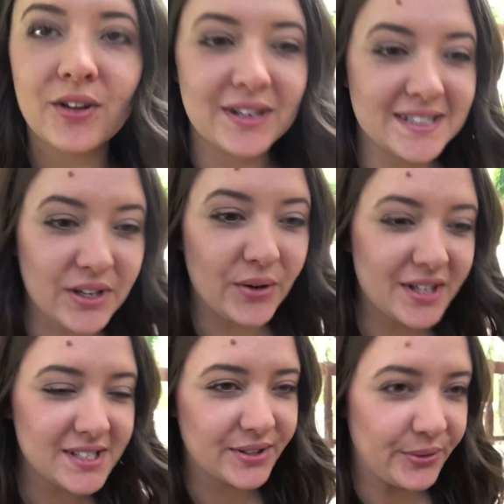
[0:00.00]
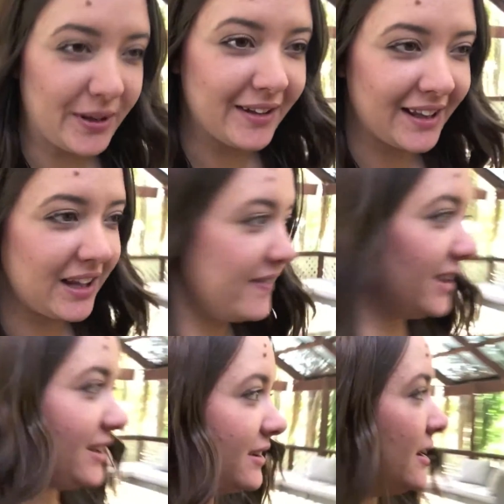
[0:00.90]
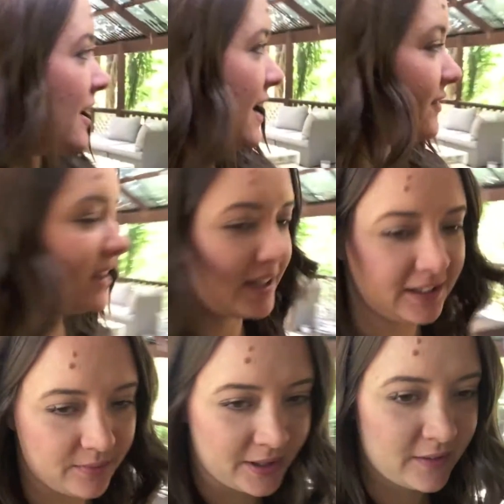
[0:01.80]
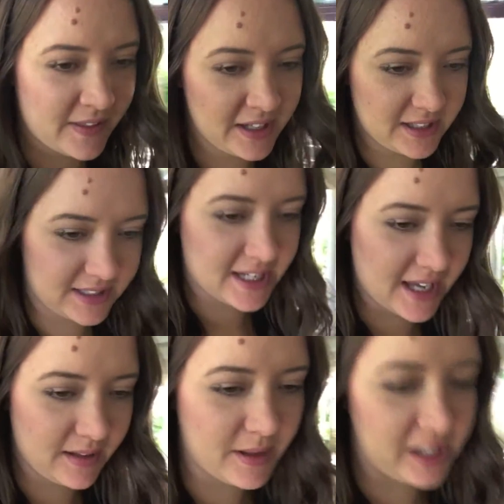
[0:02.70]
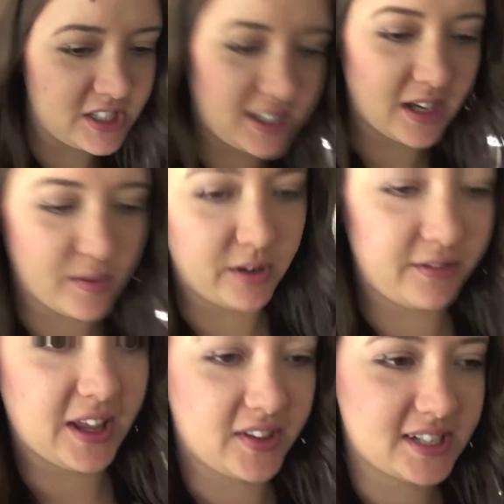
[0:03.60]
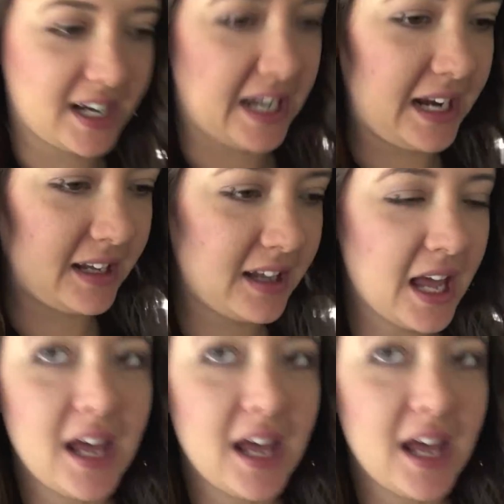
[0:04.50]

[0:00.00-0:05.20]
It's going so well. I love it. I haven't eaten one. I think Taylor managed to get one off the other day and eat it.